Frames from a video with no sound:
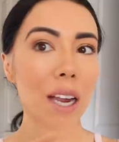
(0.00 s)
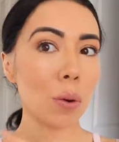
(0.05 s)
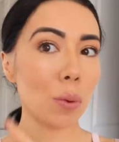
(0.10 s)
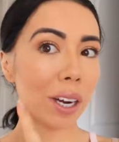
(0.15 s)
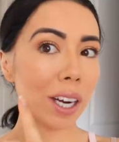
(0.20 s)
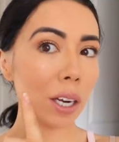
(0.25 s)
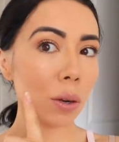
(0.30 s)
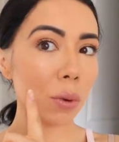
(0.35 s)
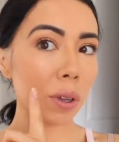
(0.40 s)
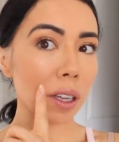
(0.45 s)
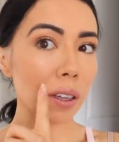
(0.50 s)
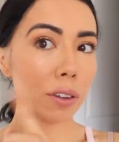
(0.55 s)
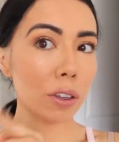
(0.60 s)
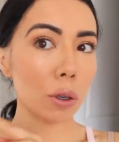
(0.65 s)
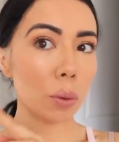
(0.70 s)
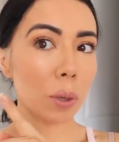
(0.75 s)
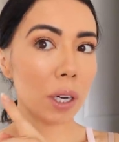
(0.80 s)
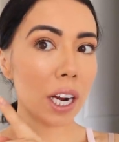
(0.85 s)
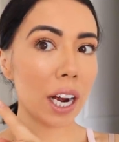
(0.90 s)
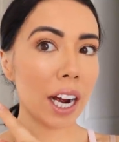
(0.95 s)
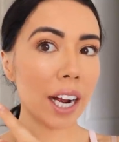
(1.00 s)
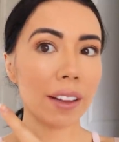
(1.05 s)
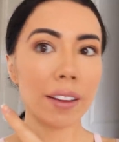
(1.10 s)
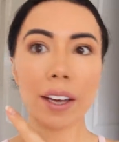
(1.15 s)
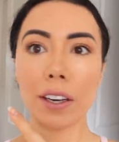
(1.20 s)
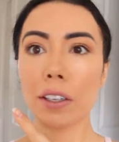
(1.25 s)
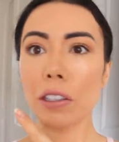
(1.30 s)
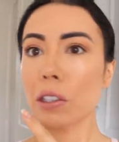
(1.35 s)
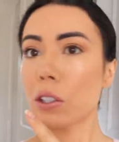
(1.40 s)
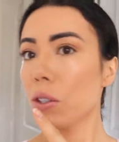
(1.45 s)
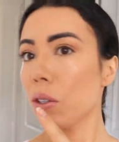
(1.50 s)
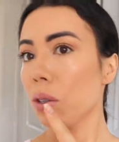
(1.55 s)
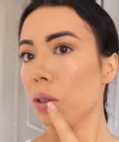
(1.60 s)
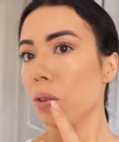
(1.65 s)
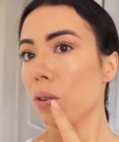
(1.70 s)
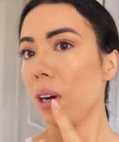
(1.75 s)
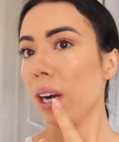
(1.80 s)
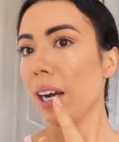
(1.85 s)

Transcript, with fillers: I went in with a little bit of highlighter too,